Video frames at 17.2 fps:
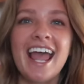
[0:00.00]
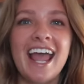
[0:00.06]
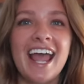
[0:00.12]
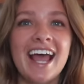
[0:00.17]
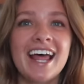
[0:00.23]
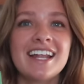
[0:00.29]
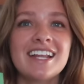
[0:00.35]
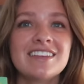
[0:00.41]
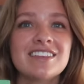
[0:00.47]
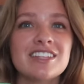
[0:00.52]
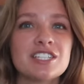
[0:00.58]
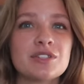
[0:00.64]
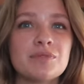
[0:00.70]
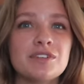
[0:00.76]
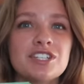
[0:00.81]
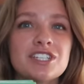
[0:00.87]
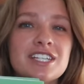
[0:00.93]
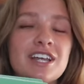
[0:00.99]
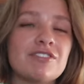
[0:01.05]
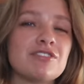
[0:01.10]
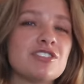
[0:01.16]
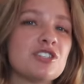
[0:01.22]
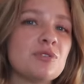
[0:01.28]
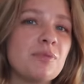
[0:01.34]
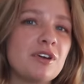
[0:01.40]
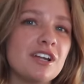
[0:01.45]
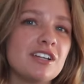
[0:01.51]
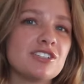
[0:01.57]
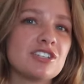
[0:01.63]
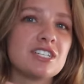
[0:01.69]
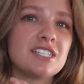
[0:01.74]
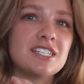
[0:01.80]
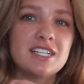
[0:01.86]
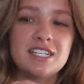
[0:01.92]
And this one just sounds super
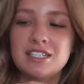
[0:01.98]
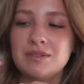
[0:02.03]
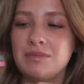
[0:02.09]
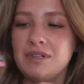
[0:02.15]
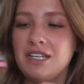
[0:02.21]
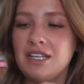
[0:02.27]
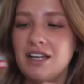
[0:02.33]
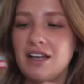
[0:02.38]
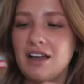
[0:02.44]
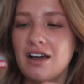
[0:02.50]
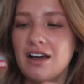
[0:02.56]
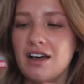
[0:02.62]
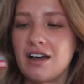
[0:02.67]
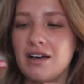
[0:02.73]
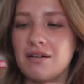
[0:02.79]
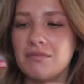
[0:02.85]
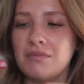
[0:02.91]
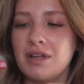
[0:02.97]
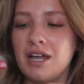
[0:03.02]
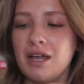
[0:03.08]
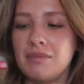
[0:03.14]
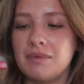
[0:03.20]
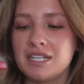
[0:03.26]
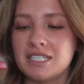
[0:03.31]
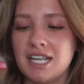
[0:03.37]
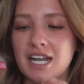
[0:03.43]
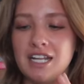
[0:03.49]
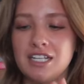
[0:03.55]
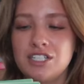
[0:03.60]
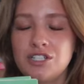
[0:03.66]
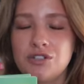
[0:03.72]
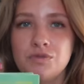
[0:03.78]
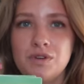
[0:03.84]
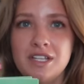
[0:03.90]
interesting to me. I'm
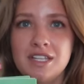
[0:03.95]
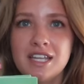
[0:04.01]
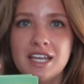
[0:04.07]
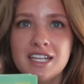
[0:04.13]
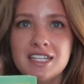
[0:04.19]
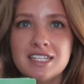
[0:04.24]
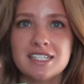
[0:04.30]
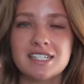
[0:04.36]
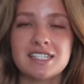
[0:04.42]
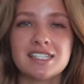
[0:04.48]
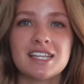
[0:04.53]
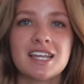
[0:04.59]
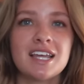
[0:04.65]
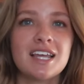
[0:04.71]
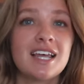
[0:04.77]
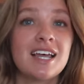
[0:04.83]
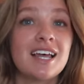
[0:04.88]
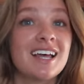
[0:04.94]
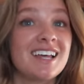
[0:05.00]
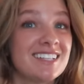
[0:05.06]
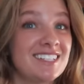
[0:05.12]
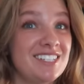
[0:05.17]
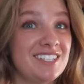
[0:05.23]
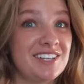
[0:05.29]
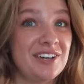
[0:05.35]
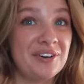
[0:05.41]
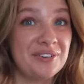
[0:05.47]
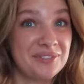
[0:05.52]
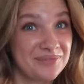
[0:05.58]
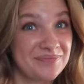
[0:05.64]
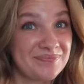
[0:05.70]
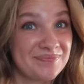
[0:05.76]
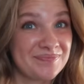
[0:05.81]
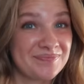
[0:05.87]
excited to read this. So
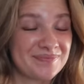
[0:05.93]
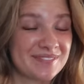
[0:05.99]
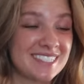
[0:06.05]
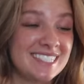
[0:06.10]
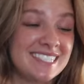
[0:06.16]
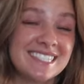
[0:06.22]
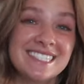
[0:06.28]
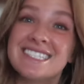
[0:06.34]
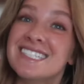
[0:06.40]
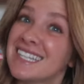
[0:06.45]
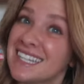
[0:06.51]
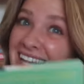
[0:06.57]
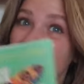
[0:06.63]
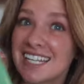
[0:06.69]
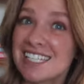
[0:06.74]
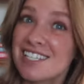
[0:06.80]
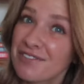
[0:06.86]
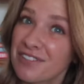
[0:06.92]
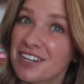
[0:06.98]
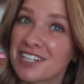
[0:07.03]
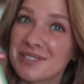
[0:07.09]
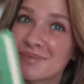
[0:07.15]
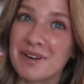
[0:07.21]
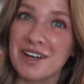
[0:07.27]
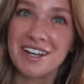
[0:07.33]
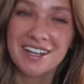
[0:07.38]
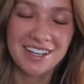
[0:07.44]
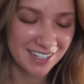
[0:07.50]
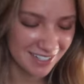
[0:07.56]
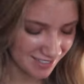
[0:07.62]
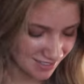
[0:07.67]
that's the first book.